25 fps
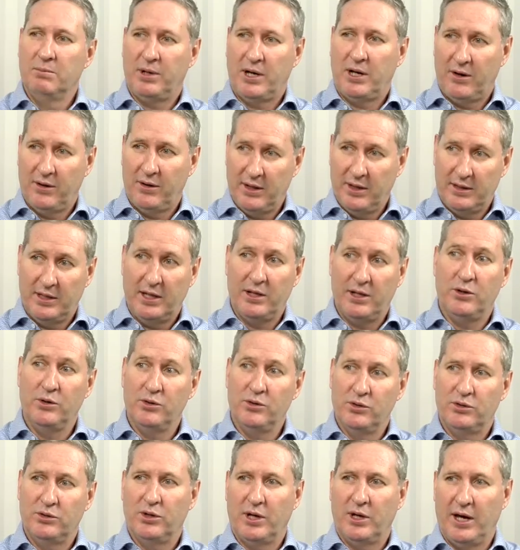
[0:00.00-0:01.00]
power that they
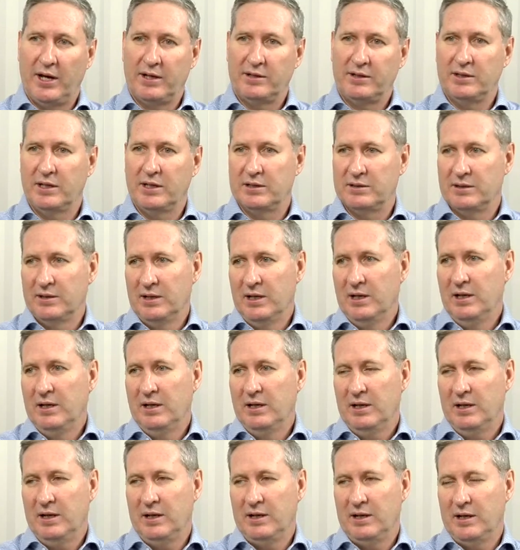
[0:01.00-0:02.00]
used to access
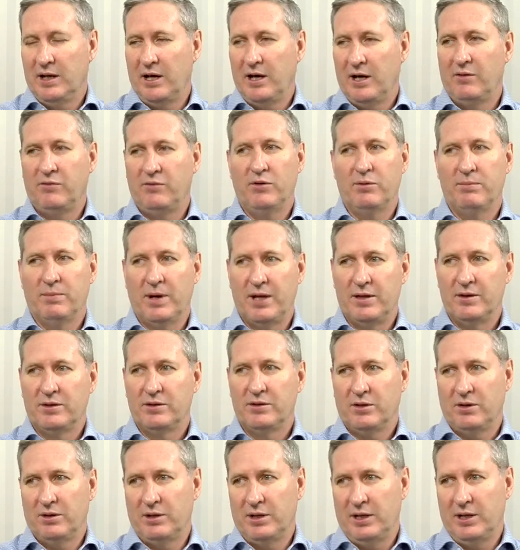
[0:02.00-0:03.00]
and now for
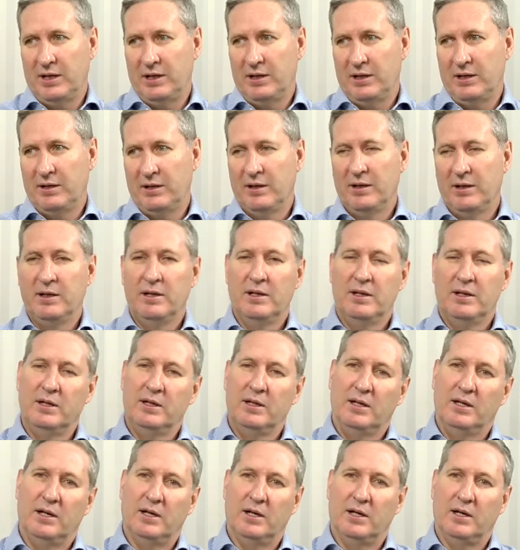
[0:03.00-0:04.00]
months on end.
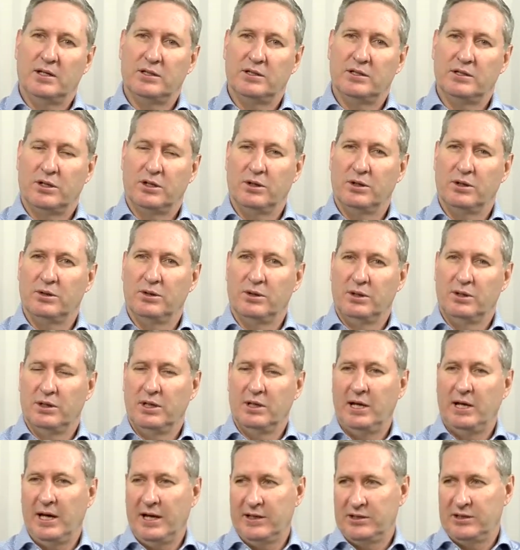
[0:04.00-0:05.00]
Uh, so
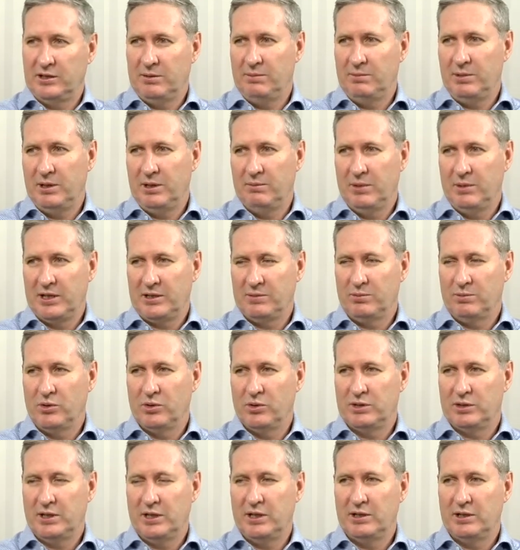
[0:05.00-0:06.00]
there has to be much more
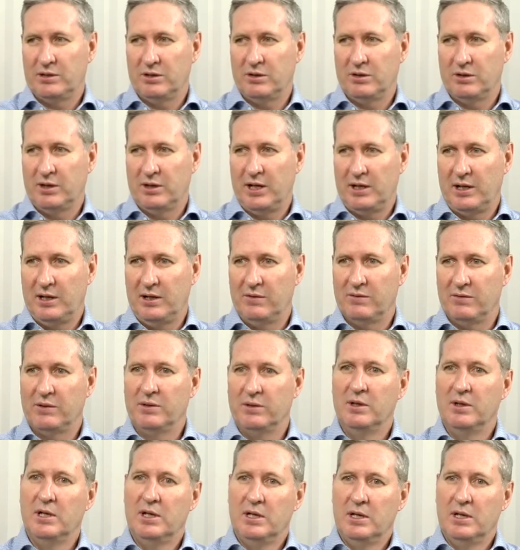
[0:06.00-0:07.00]
attention on that level.
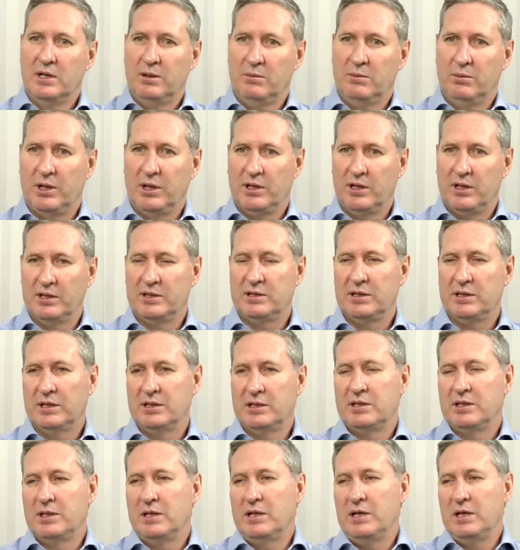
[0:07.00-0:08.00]
But this
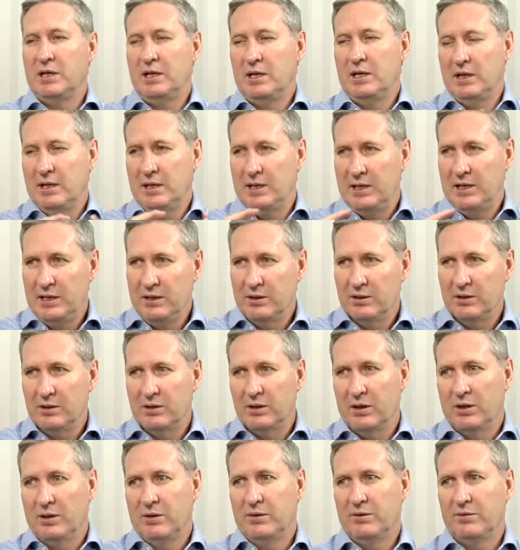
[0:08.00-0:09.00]
is the
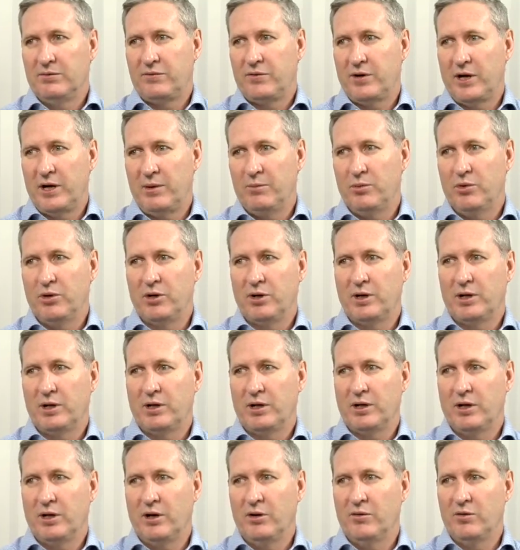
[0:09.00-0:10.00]
legal framework,
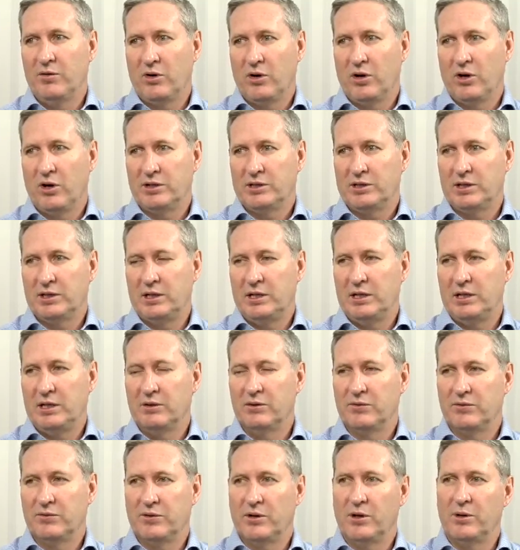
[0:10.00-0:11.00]
overarching
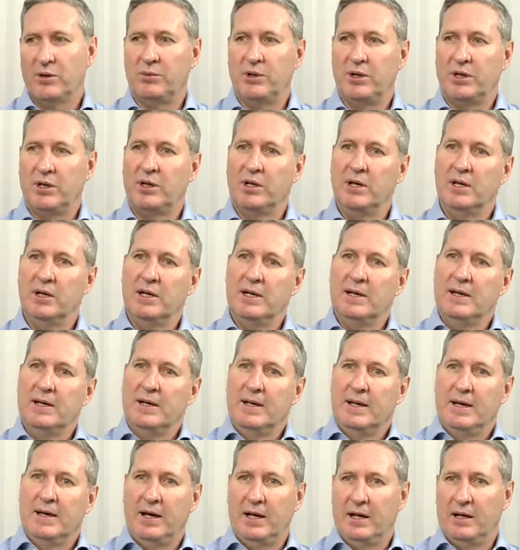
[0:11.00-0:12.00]
legal framework,
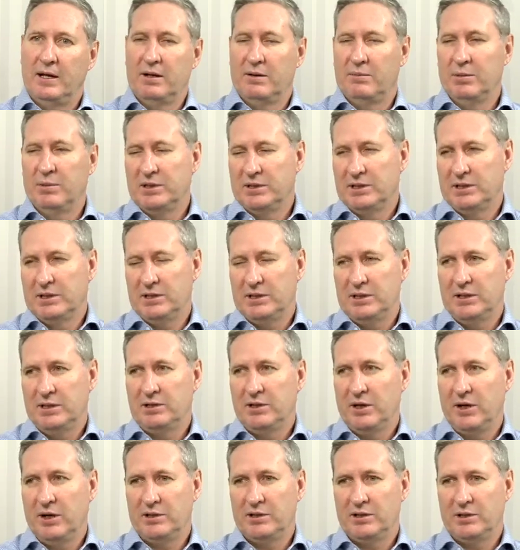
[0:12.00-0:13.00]
and business is
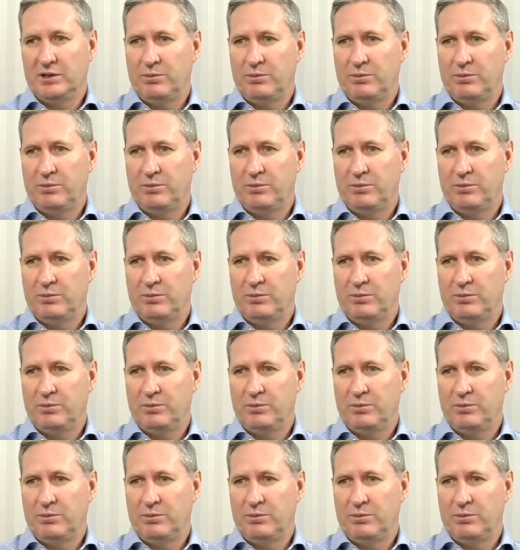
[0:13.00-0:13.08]
going to